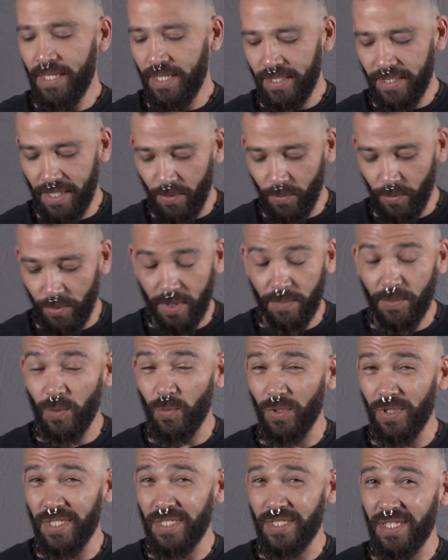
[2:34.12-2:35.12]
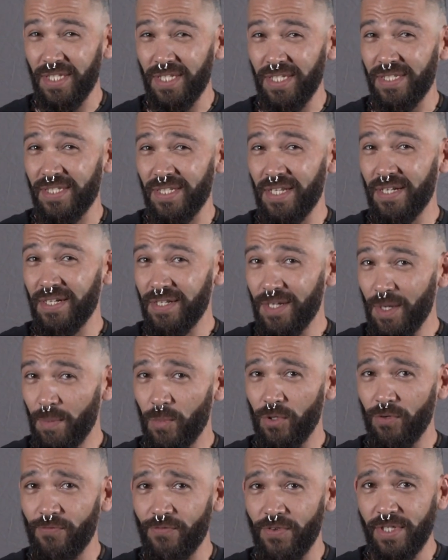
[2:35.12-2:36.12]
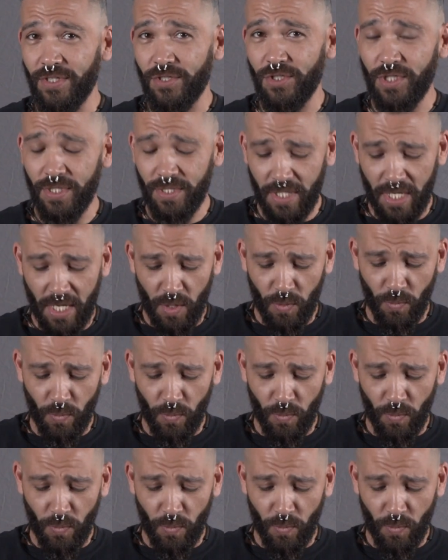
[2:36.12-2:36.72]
Now, we're going to be releasing these in a number of finishes.